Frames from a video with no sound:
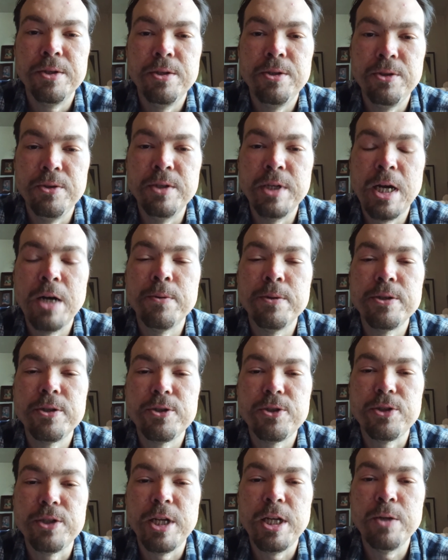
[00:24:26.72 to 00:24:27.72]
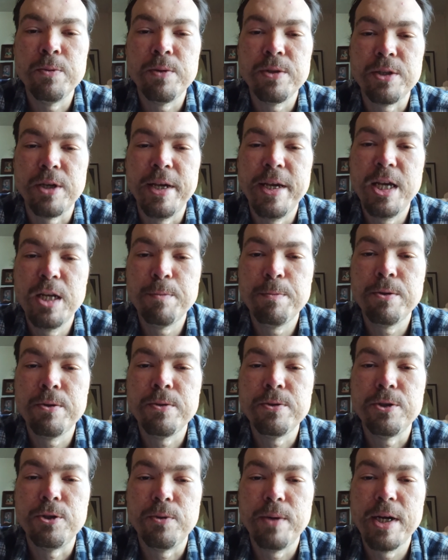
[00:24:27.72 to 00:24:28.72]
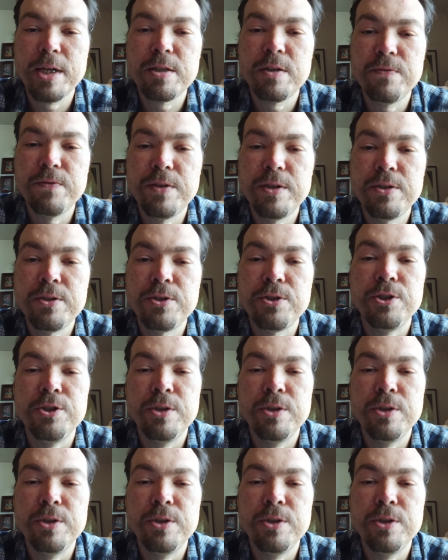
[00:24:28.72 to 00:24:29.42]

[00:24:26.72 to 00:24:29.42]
Do you now understand what the Hannibal Directive is?